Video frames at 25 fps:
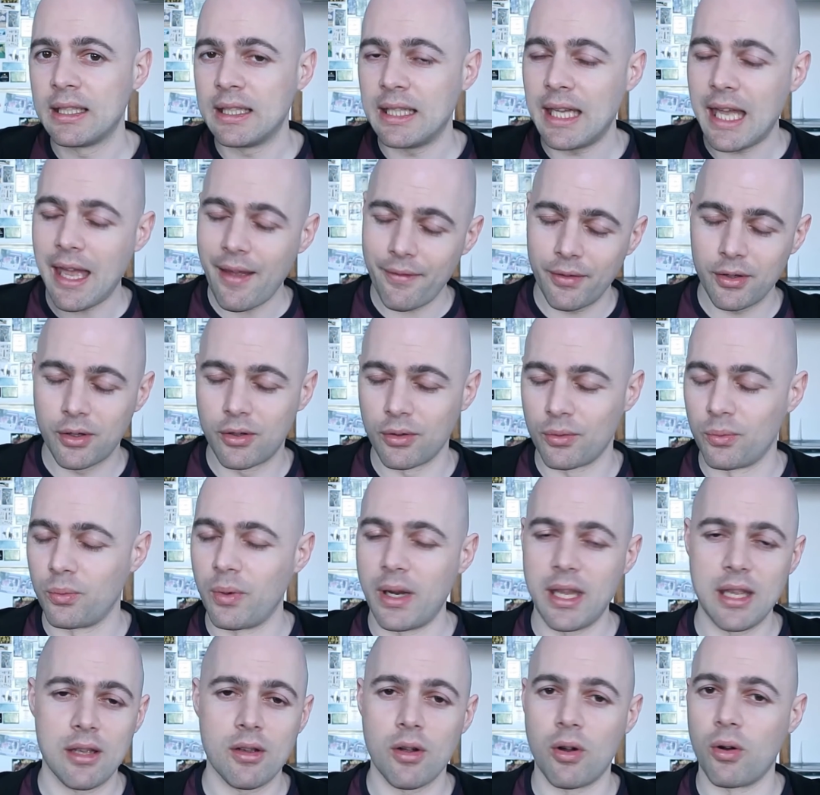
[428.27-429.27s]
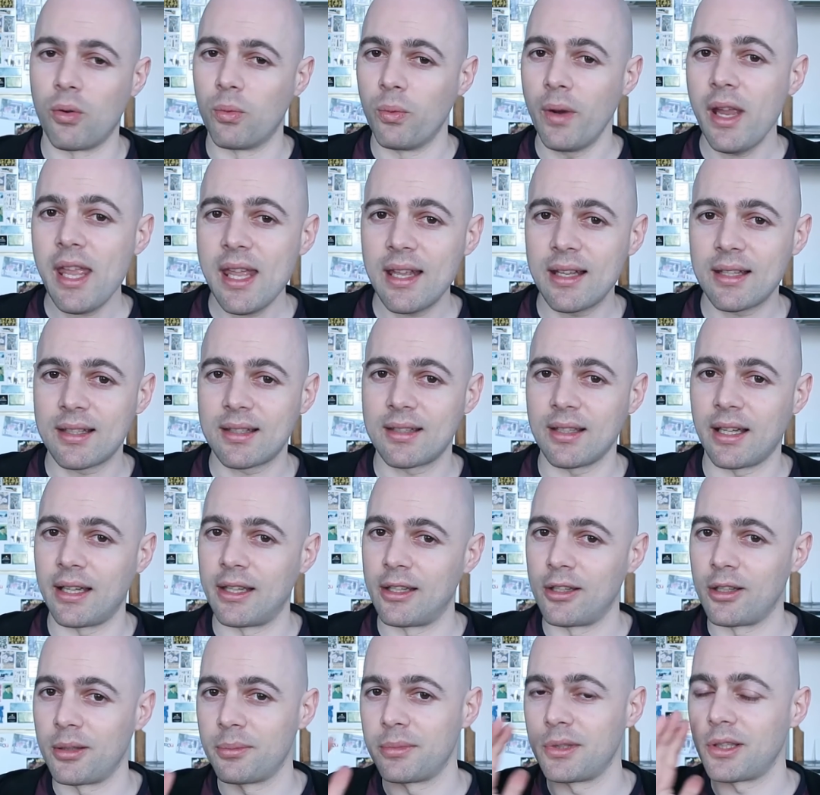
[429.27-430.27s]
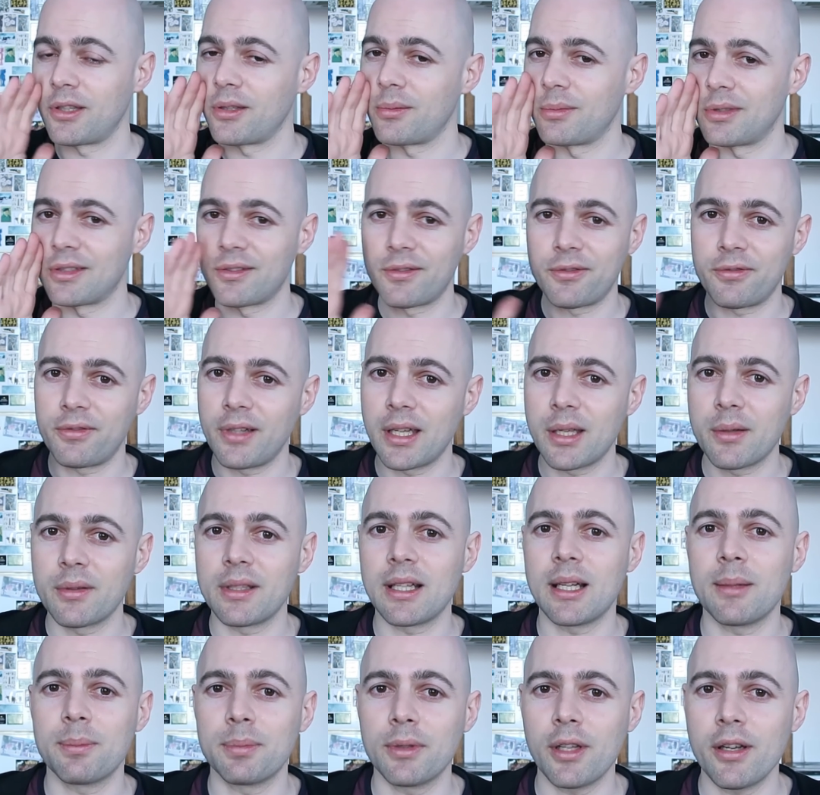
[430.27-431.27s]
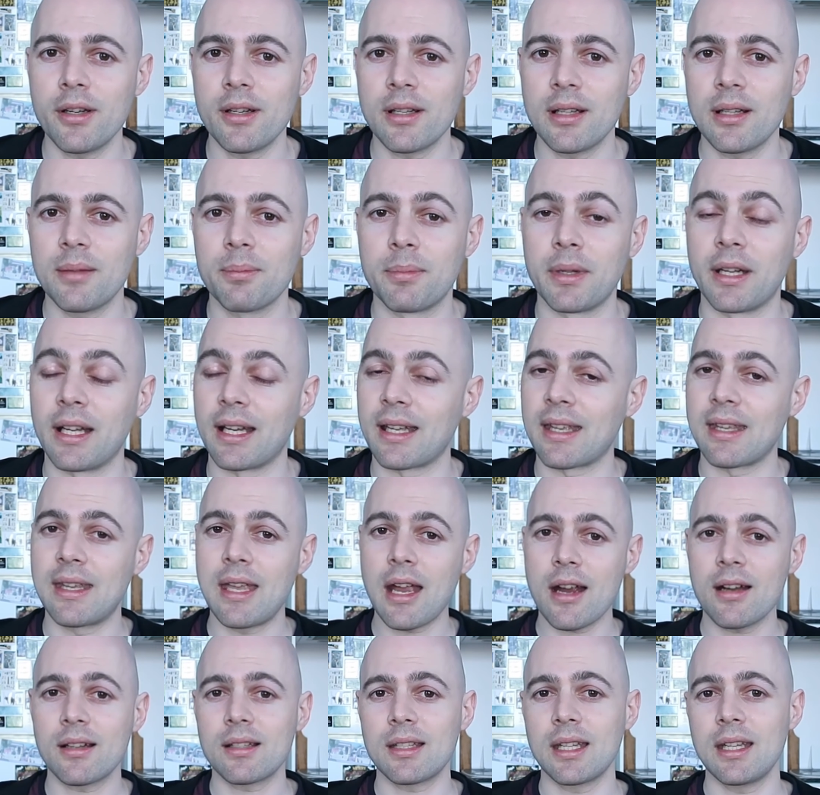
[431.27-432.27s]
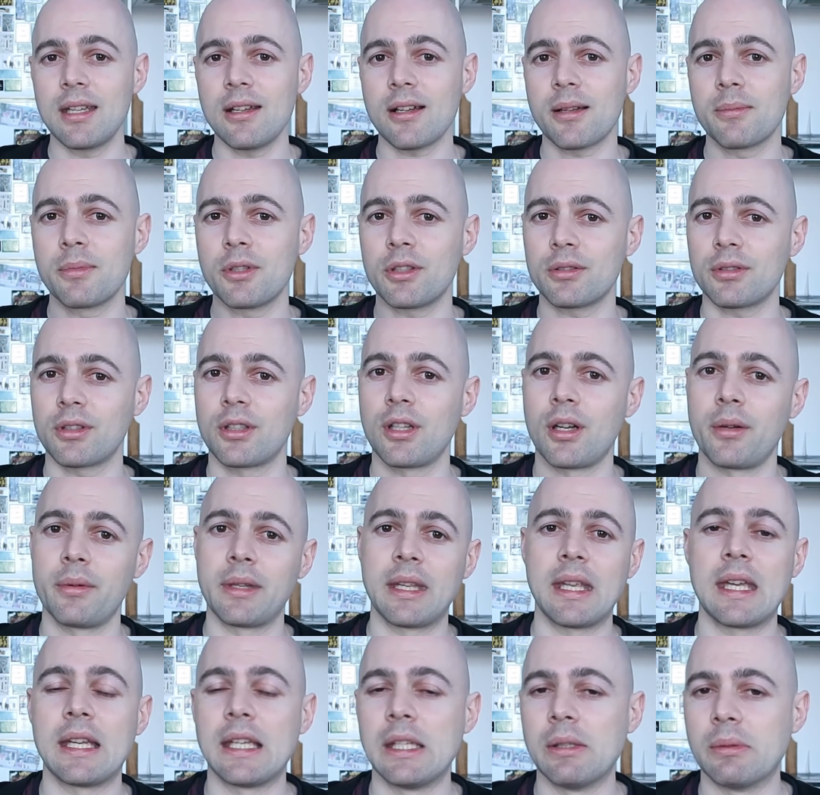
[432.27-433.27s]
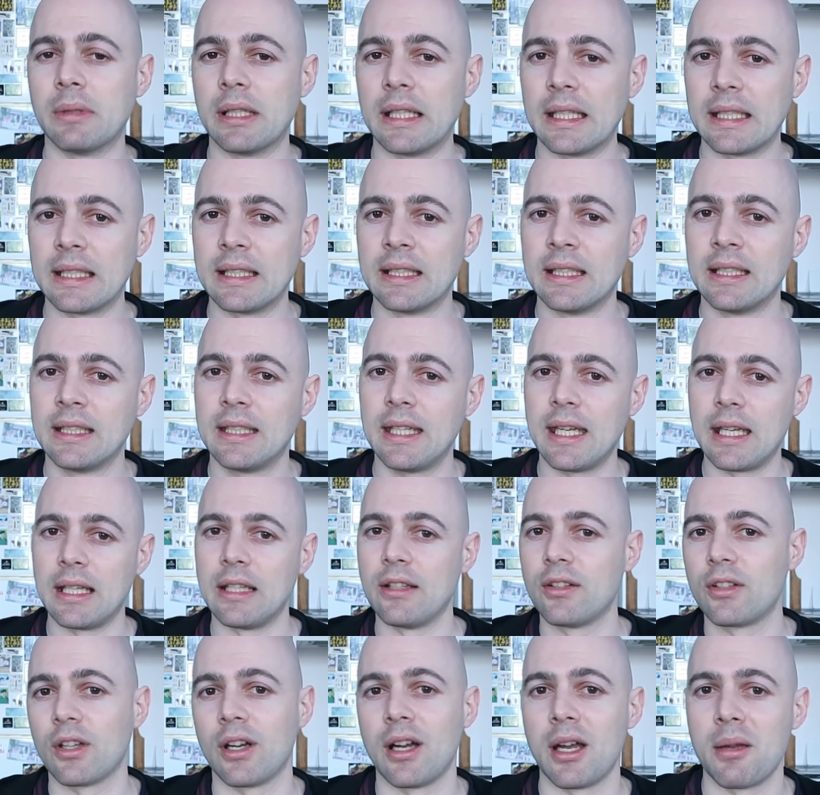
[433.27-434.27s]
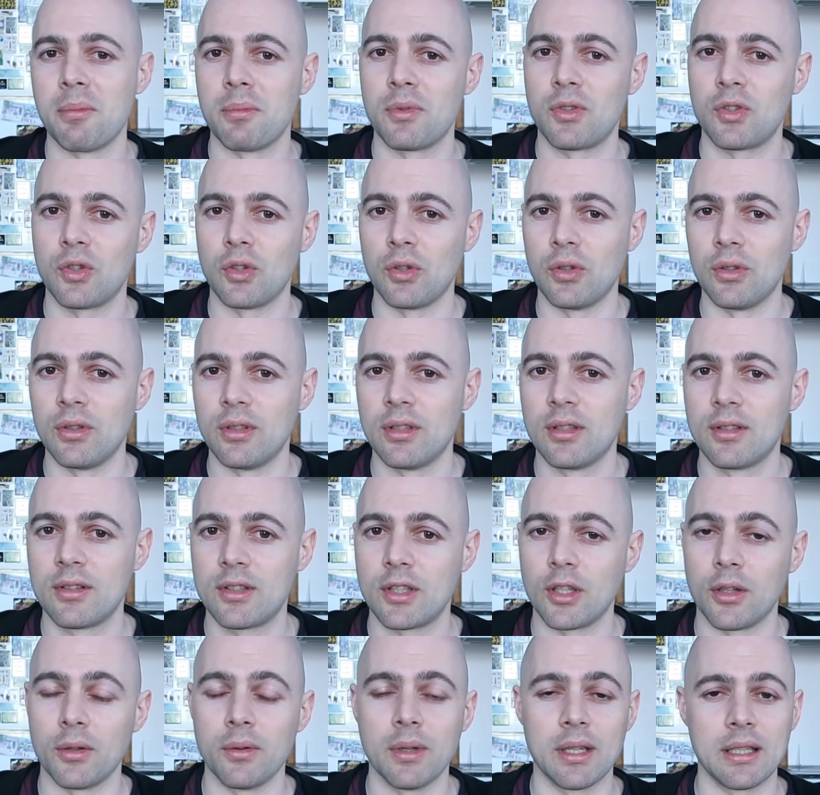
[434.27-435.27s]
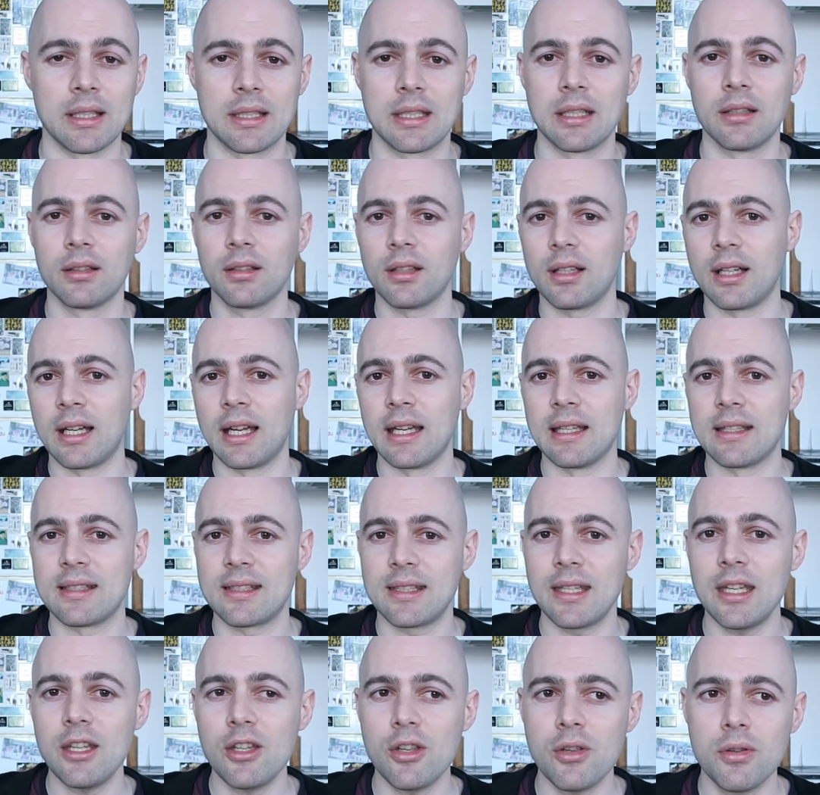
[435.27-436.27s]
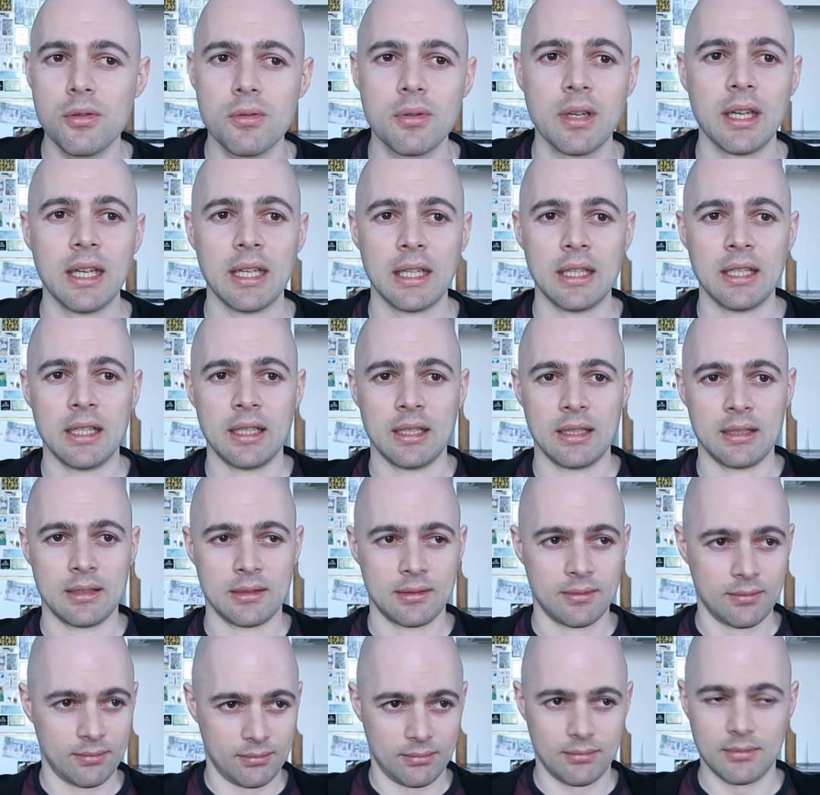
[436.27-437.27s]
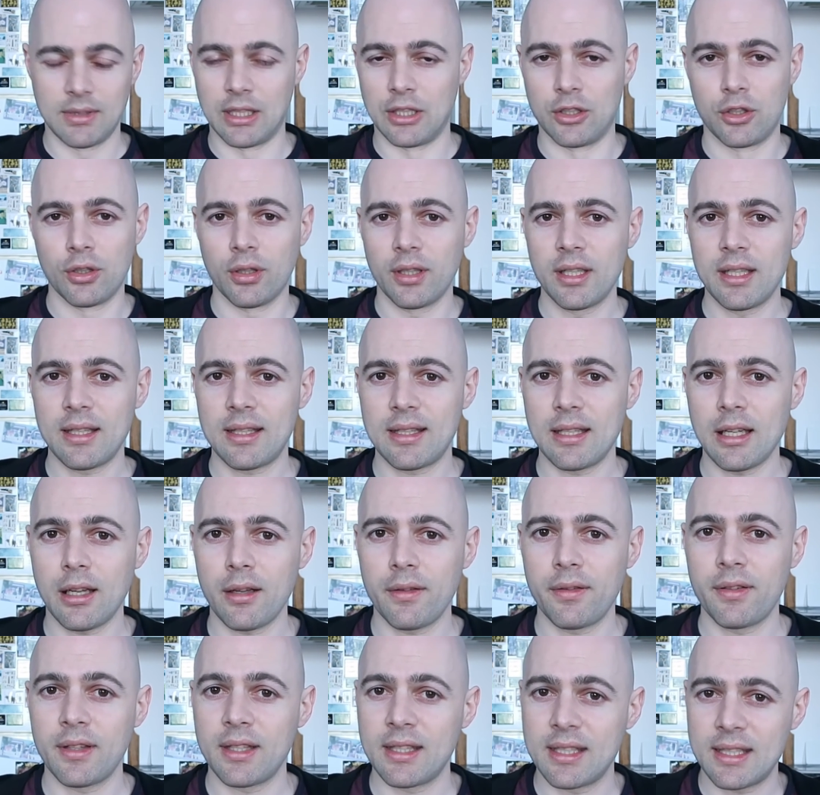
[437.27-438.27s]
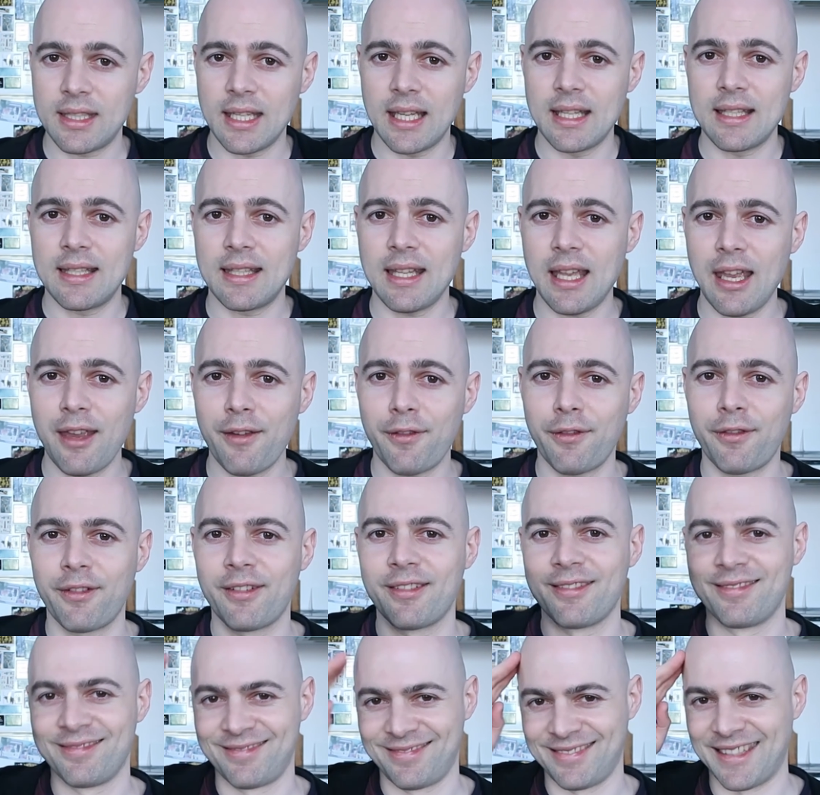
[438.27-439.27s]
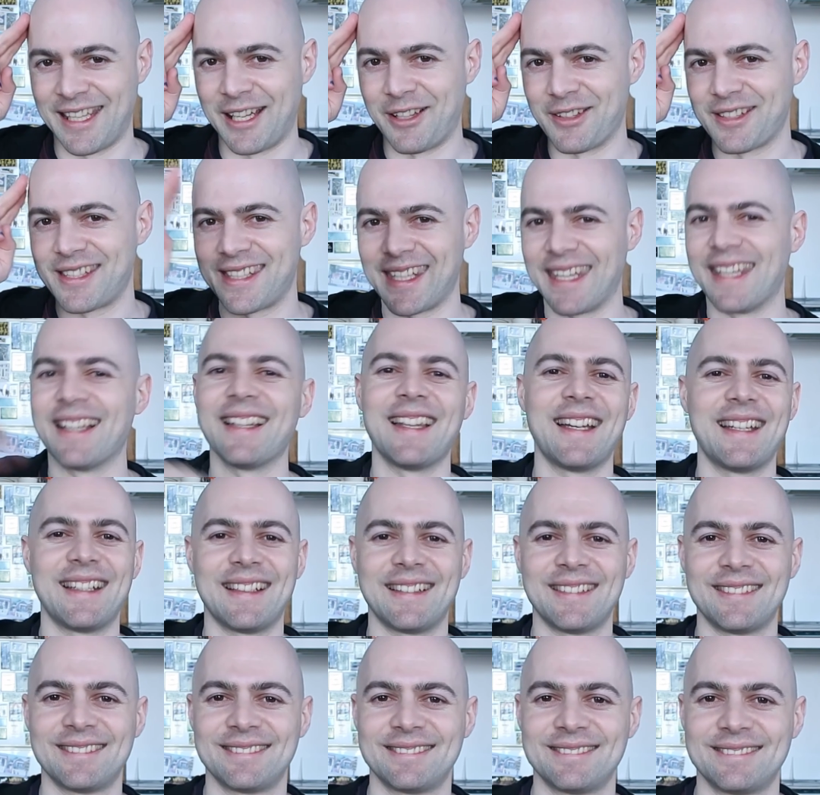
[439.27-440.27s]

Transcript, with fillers: Have a good week or weeks. I know I'm not the most frequent uploader, but I can guarantee I'm not going anywhere anytime soon. So until I see you, enjoy yourself, stay safe, and I'll see you later.